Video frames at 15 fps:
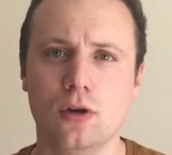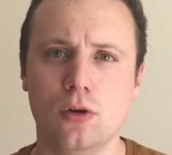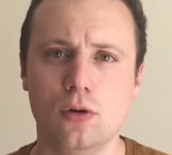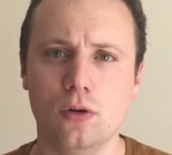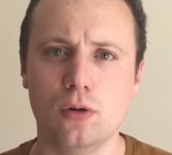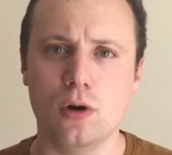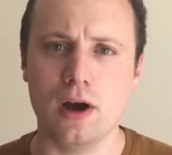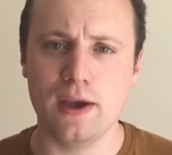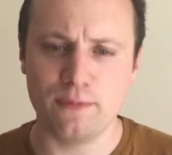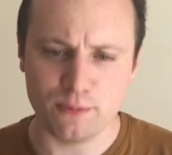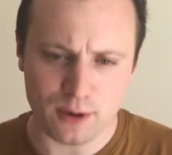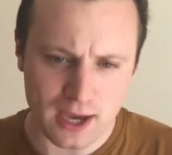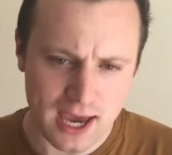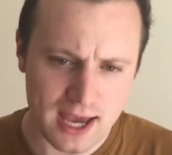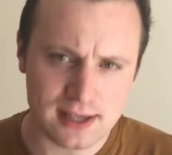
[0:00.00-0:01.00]
or if
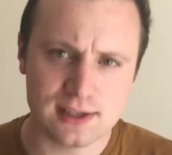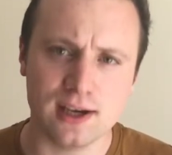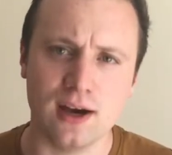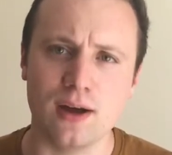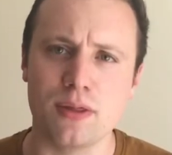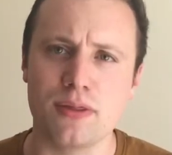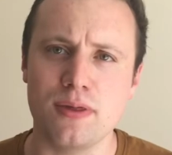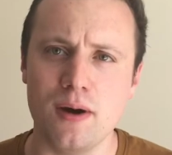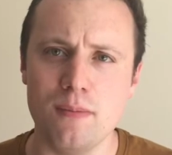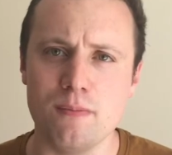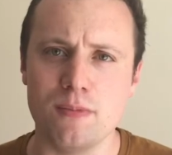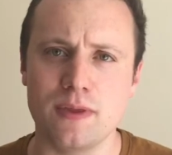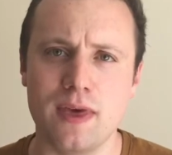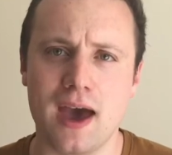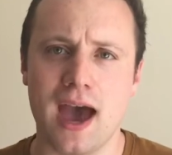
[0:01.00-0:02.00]
we hit our thumb
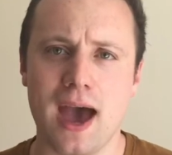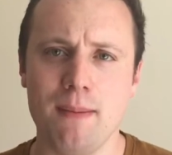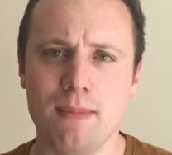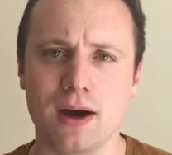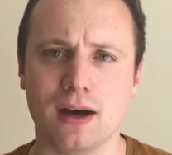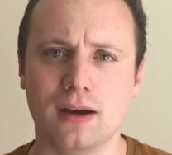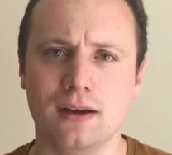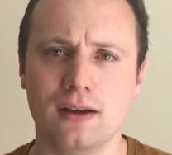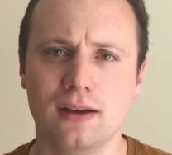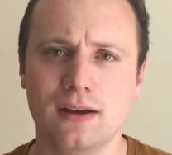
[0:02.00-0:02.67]
with a hammer?